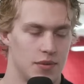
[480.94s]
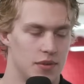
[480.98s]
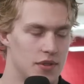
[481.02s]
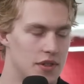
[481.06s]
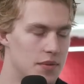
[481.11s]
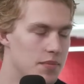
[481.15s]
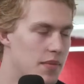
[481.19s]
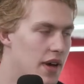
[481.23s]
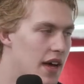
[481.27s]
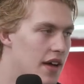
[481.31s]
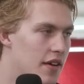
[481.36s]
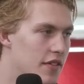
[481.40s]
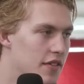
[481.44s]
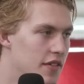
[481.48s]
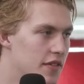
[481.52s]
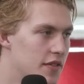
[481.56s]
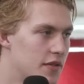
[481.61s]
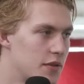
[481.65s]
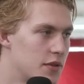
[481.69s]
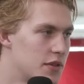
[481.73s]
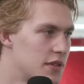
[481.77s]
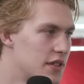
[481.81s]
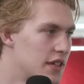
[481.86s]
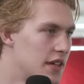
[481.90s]
wouldn't matter if
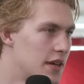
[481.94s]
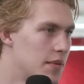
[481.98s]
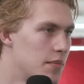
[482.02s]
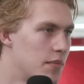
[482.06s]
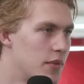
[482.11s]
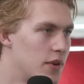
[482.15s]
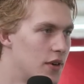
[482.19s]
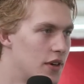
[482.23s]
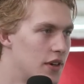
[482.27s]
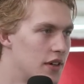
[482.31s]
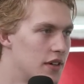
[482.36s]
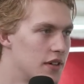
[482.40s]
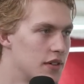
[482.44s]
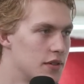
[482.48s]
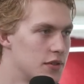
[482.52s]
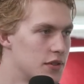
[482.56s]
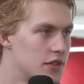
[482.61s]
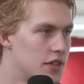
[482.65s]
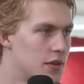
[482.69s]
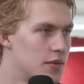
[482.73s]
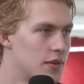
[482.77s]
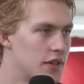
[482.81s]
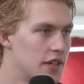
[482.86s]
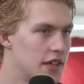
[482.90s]
it was him or
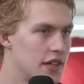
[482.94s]
someone